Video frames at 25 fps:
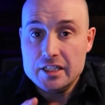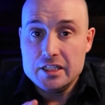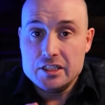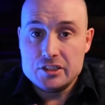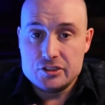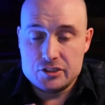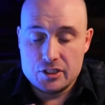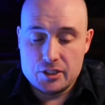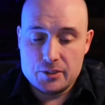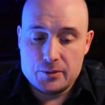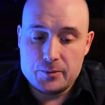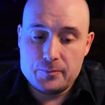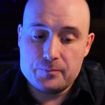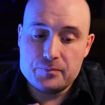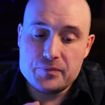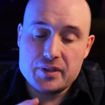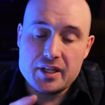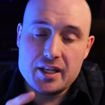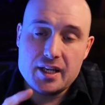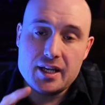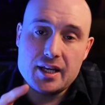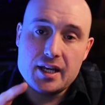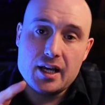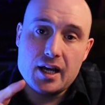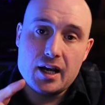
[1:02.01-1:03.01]
So
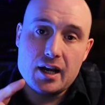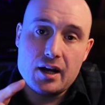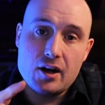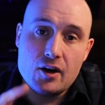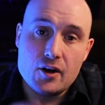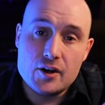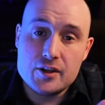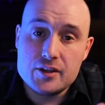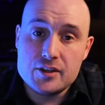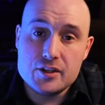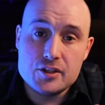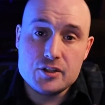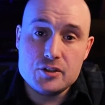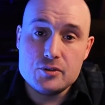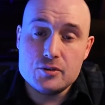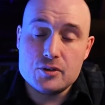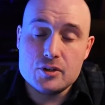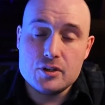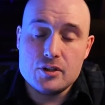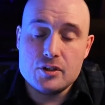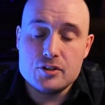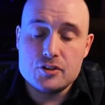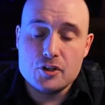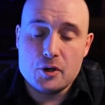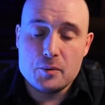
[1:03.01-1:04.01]
either you
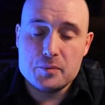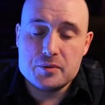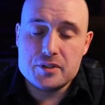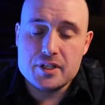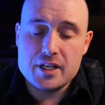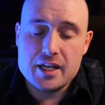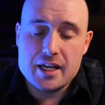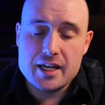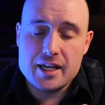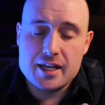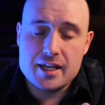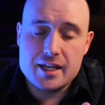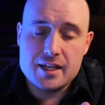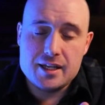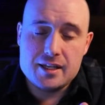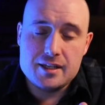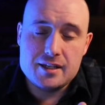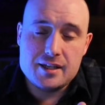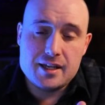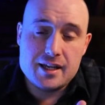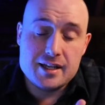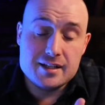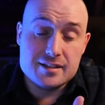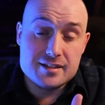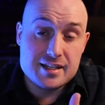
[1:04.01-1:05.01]
can adopt
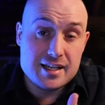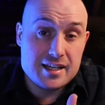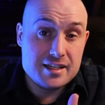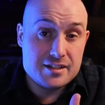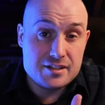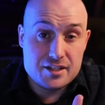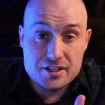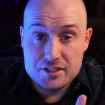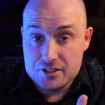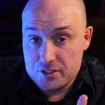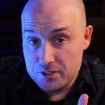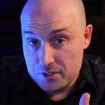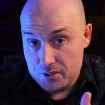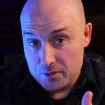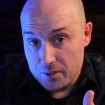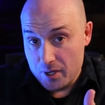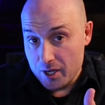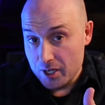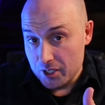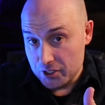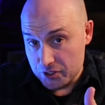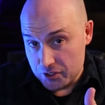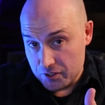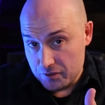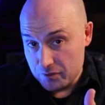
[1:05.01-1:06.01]
a, it's easier to
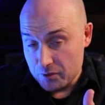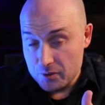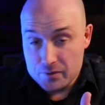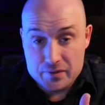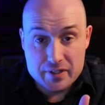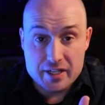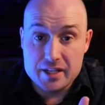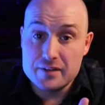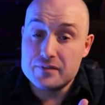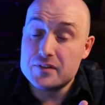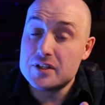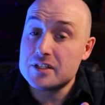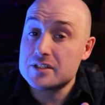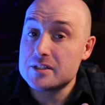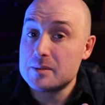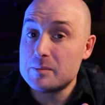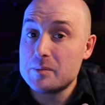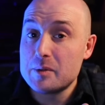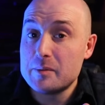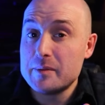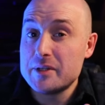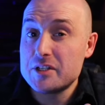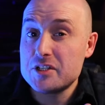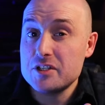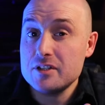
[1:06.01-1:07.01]
ask for forgiveness than
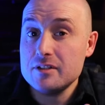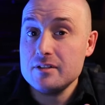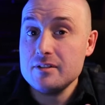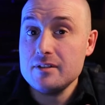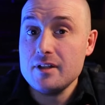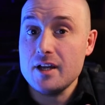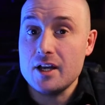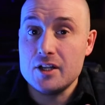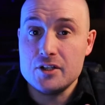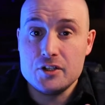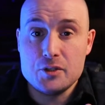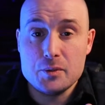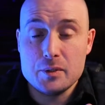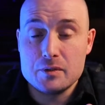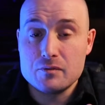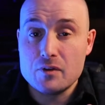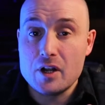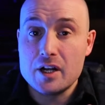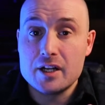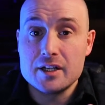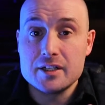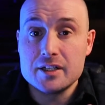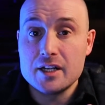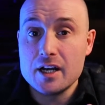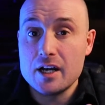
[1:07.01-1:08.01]
permission and do a
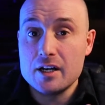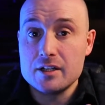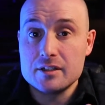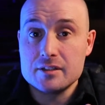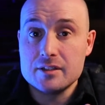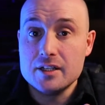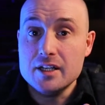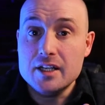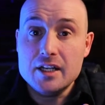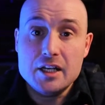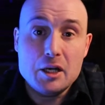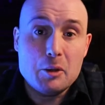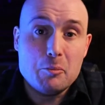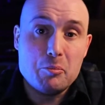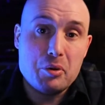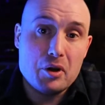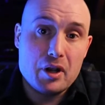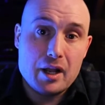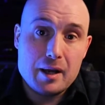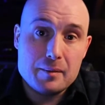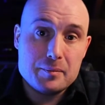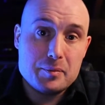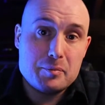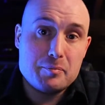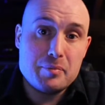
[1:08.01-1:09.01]
run and gun, pull
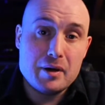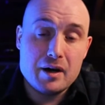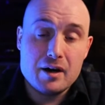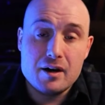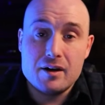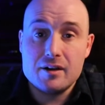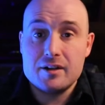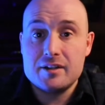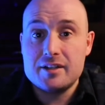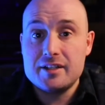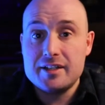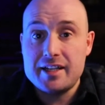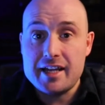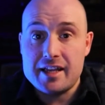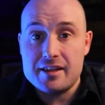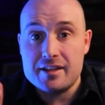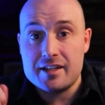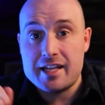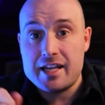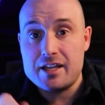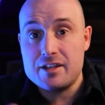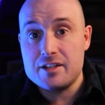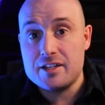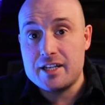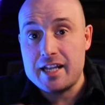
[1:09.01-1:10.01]
up, park, get
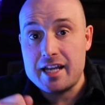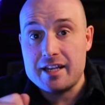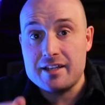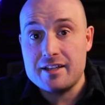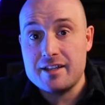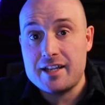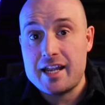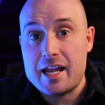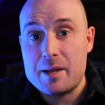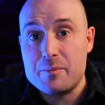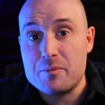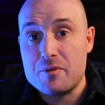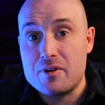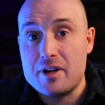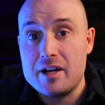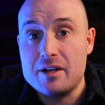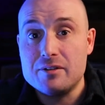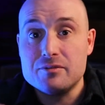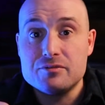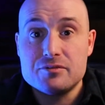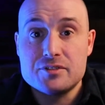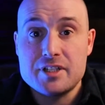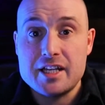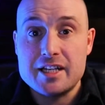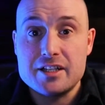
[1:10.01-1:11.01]
the camera
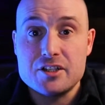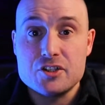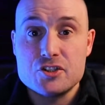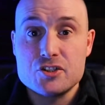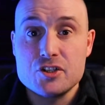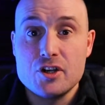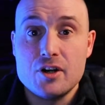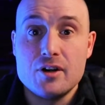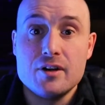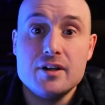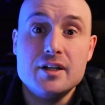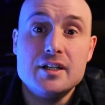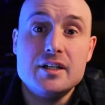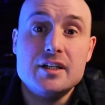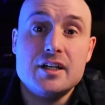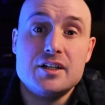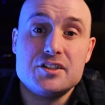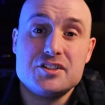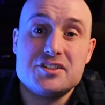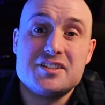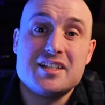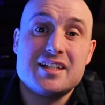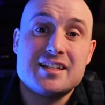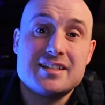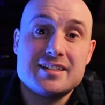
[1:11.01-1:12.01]
out, take the shot, and
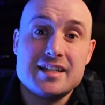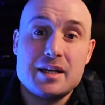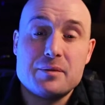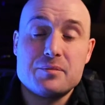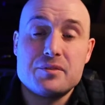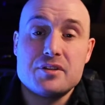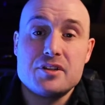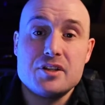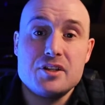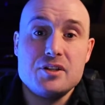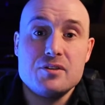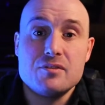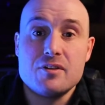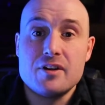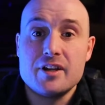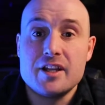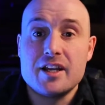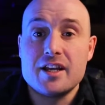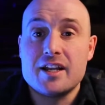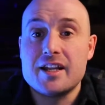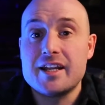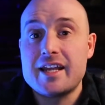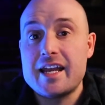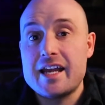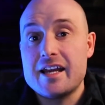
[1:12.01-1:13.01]
just accept that you're only
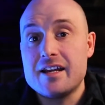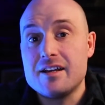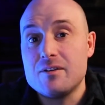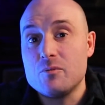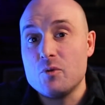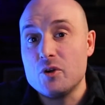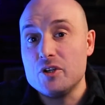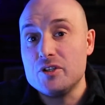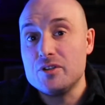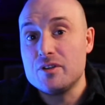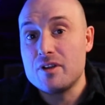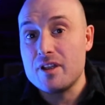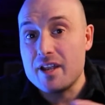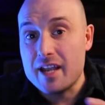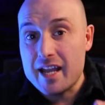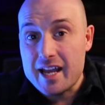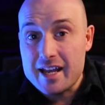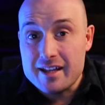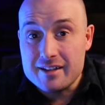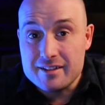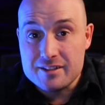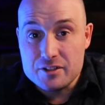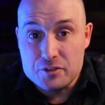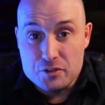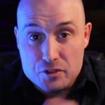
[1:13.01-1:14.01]
going to get what you can get
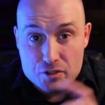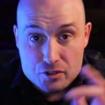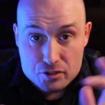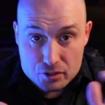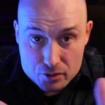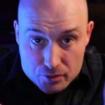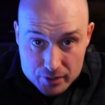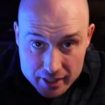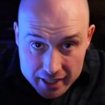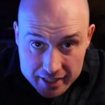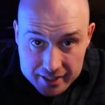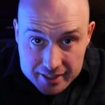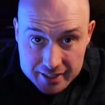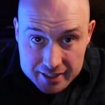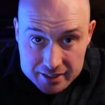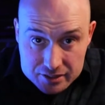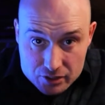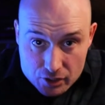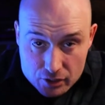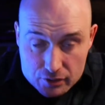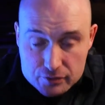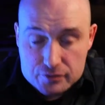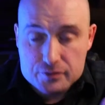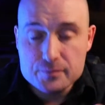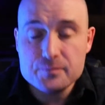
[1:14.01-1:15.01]
until you do get kicked
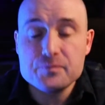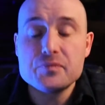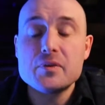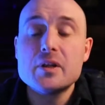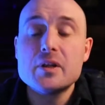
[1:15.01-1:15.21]
off.